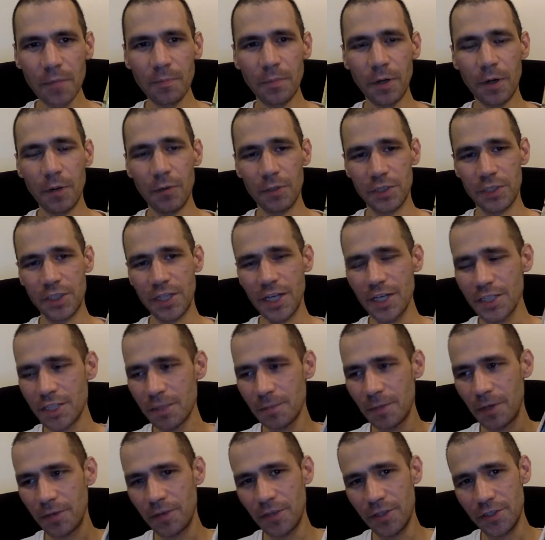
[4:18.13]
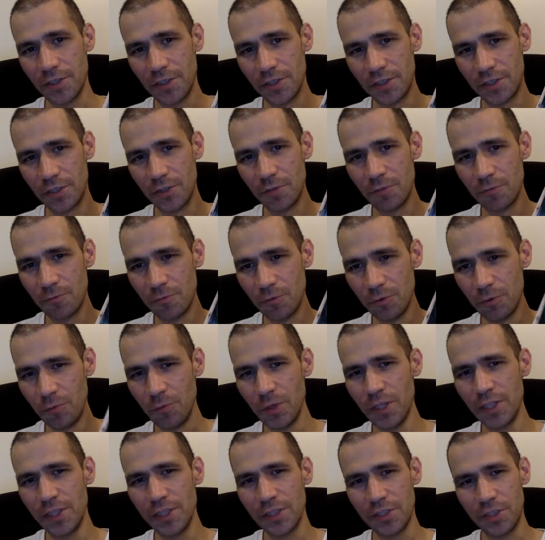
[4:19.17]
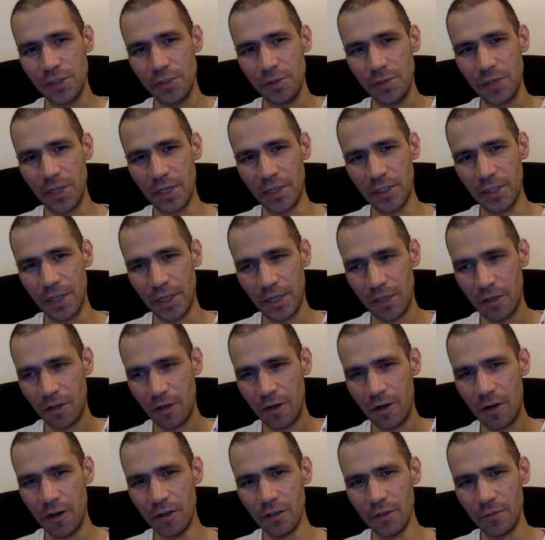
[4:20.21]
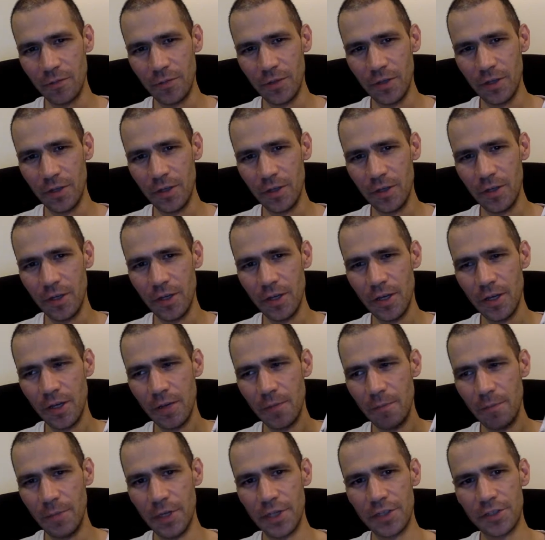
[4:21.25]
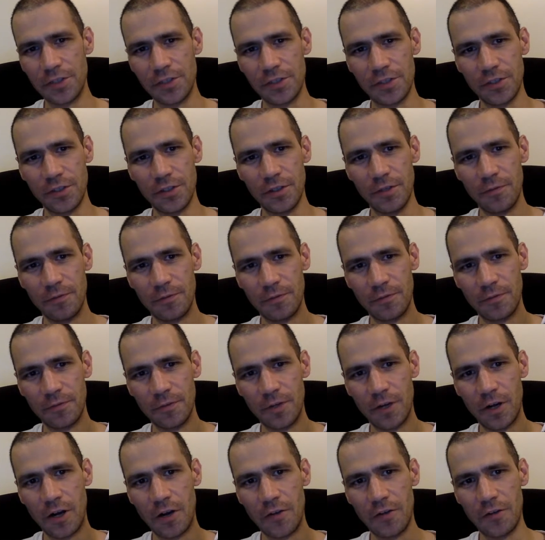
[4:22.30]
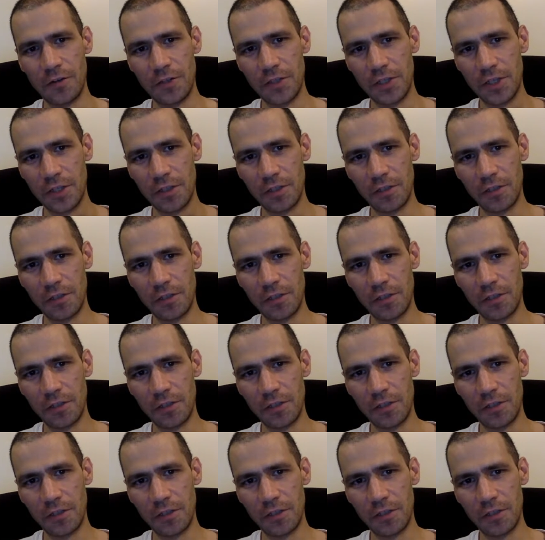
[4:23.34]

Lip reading: But what's nice about this is you read this, you get like all of the bits of Arthur C.